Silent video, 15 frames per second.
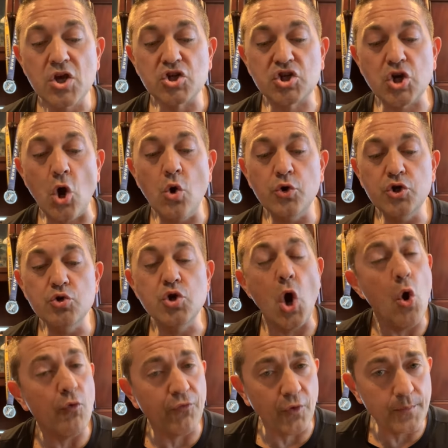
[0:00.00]
So you
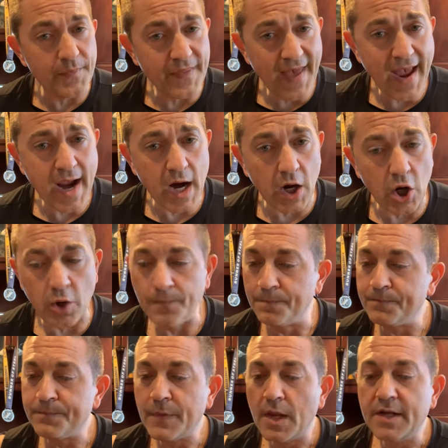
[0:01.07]
go from there
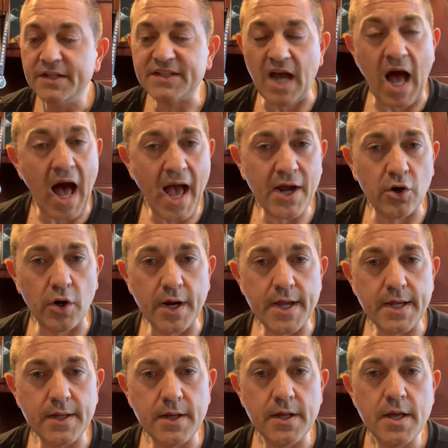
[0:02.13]
to
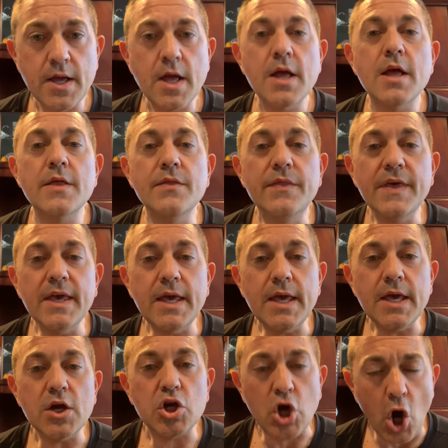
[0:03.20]
hiring
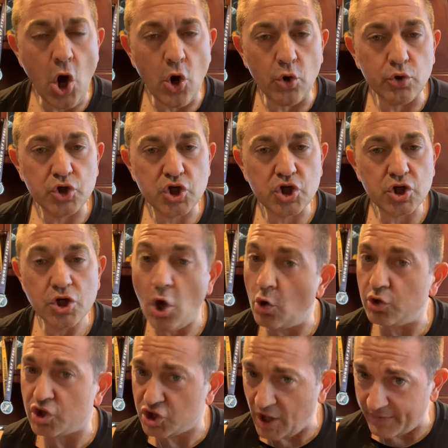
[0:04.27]
the coach
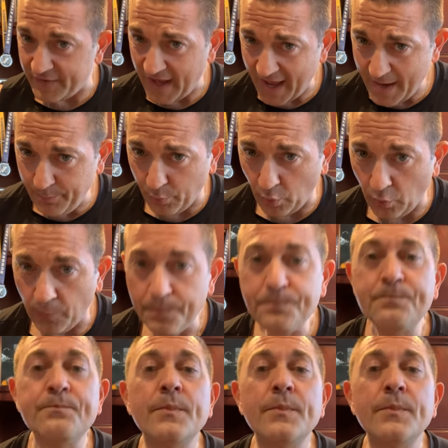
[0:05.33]
Jeff Capel,